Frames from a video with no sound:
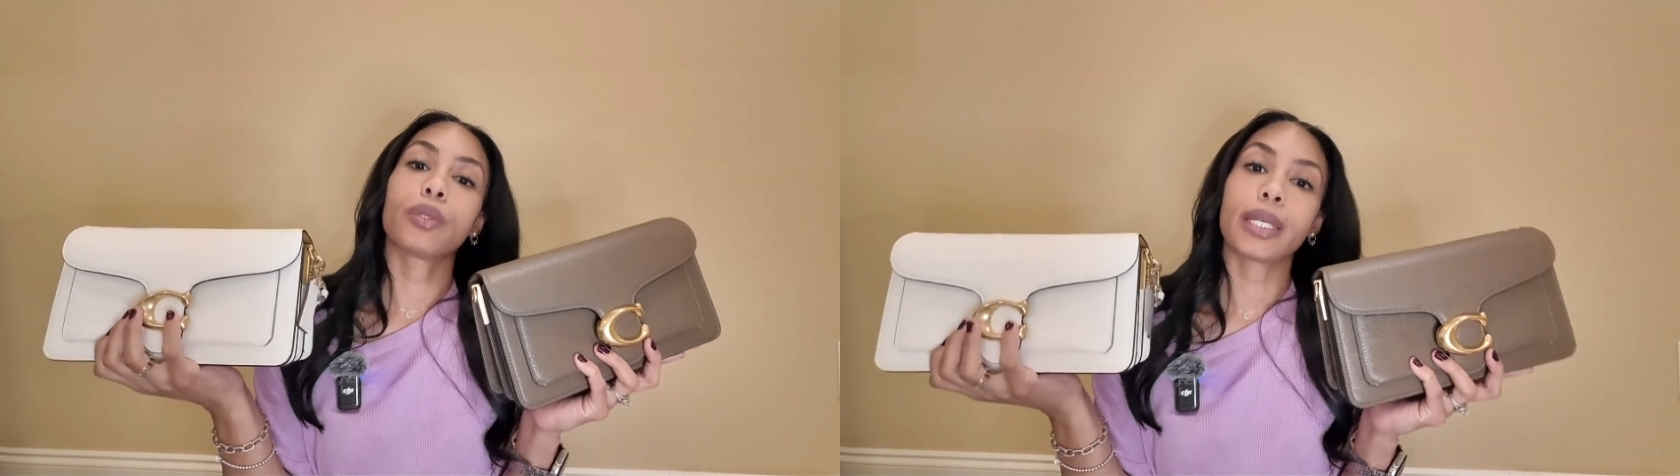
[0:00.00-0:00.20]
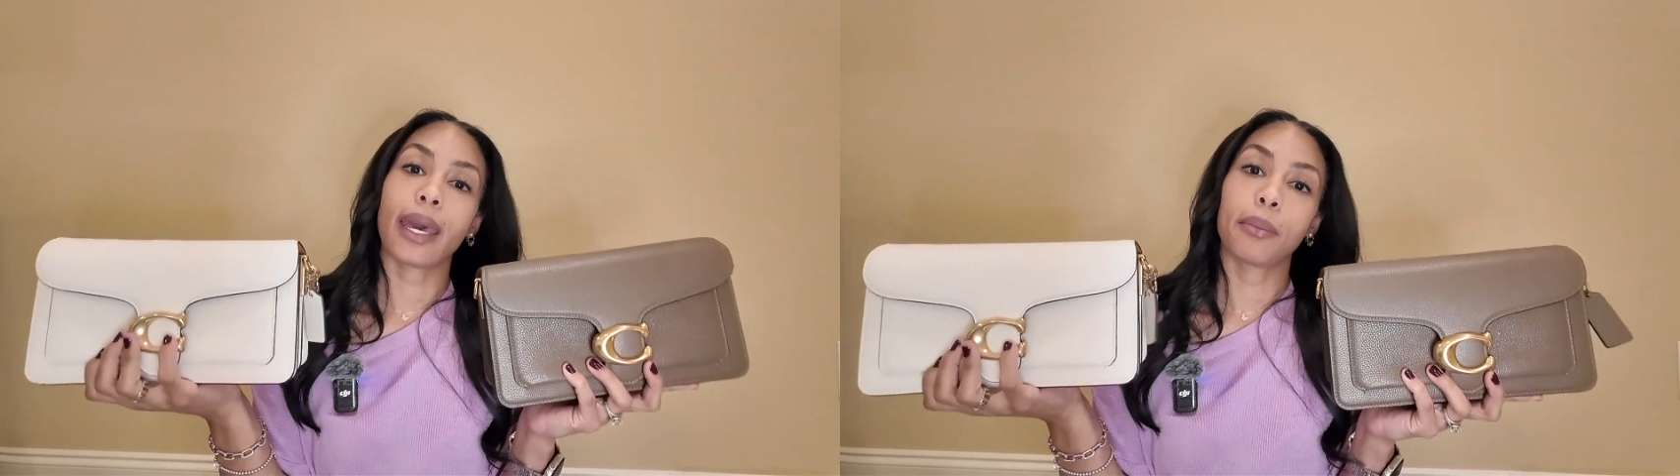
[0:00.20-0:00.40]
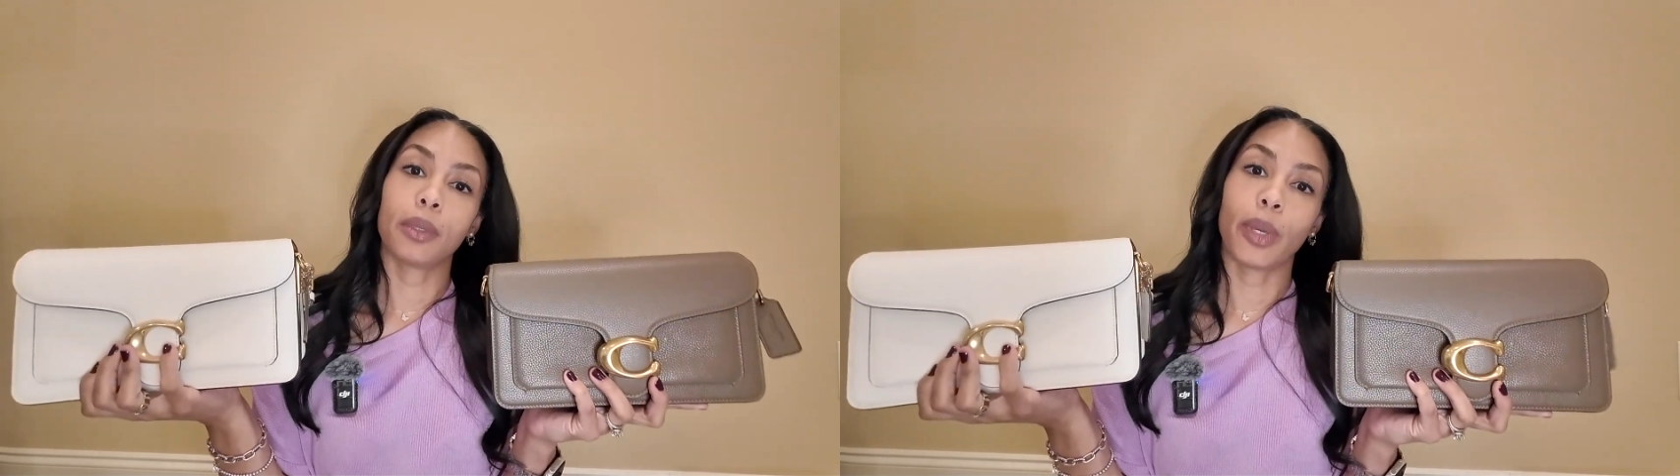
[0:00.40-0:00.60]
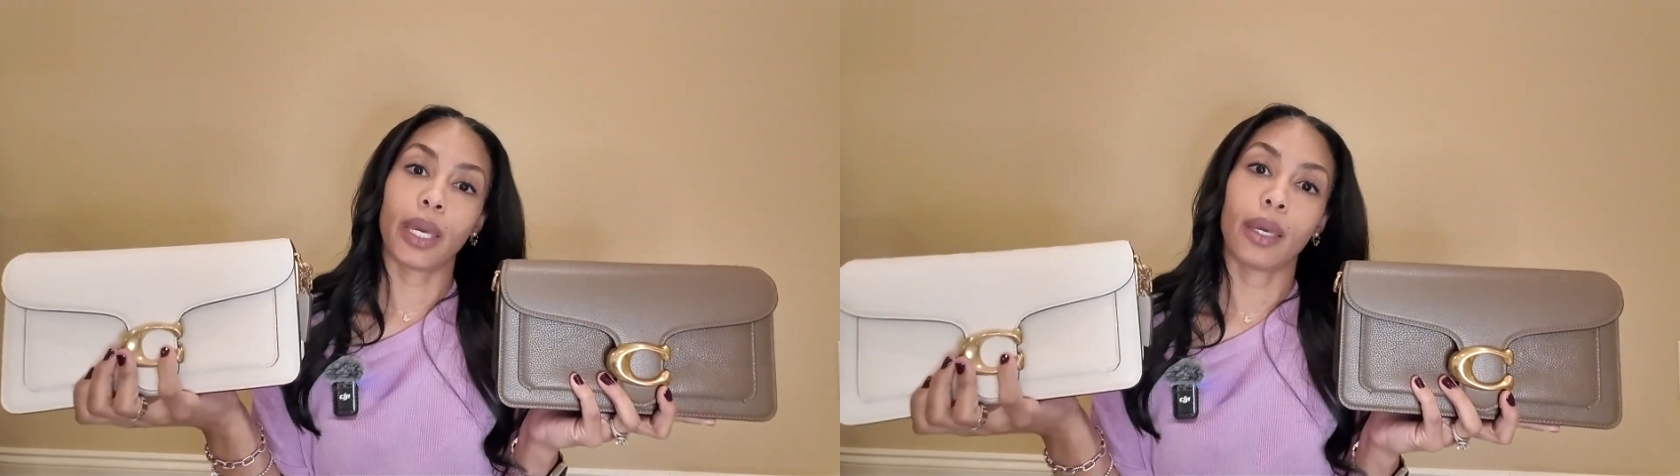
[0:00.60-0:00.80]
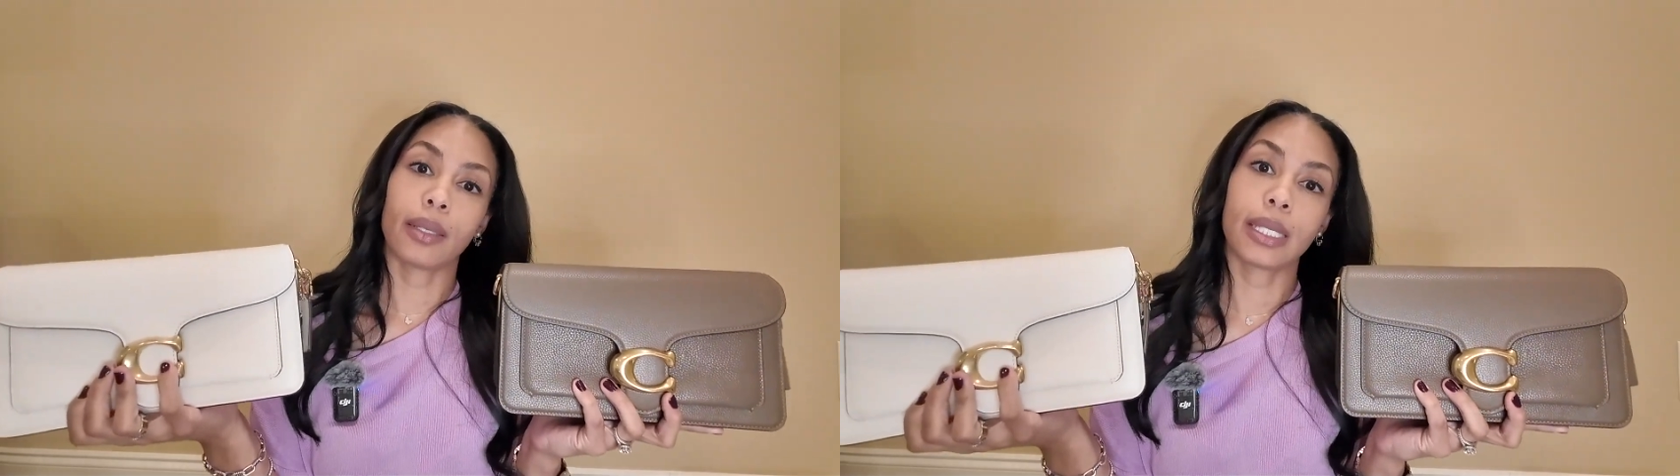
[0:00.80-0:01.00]
Tabby
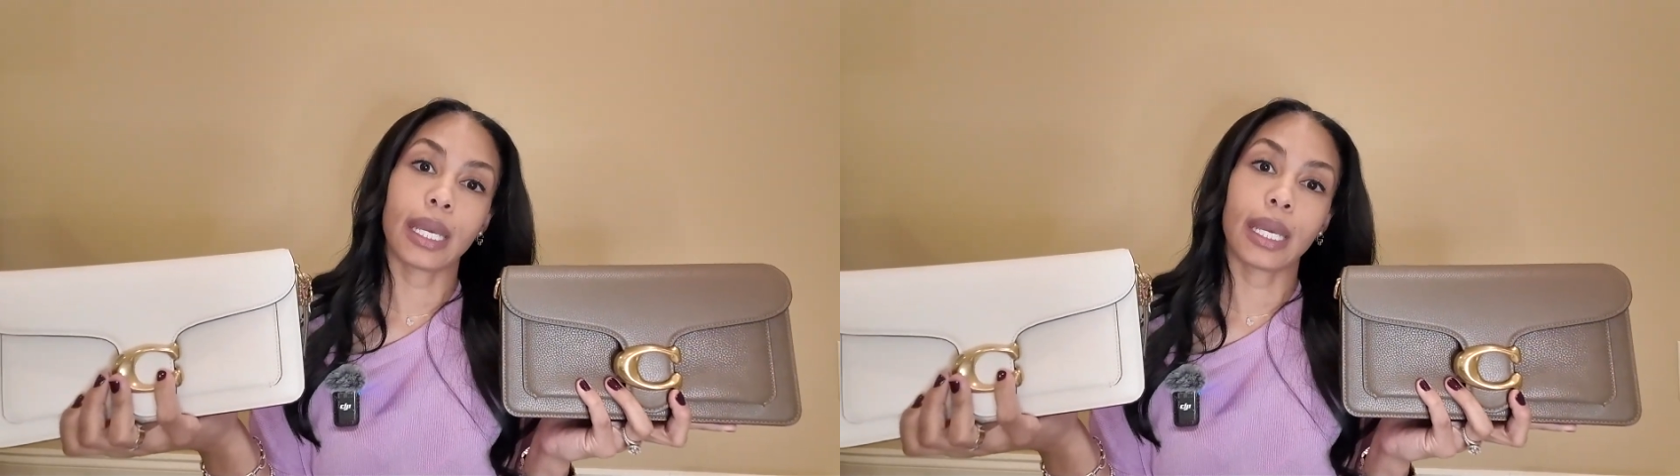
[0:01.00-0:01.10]
bags,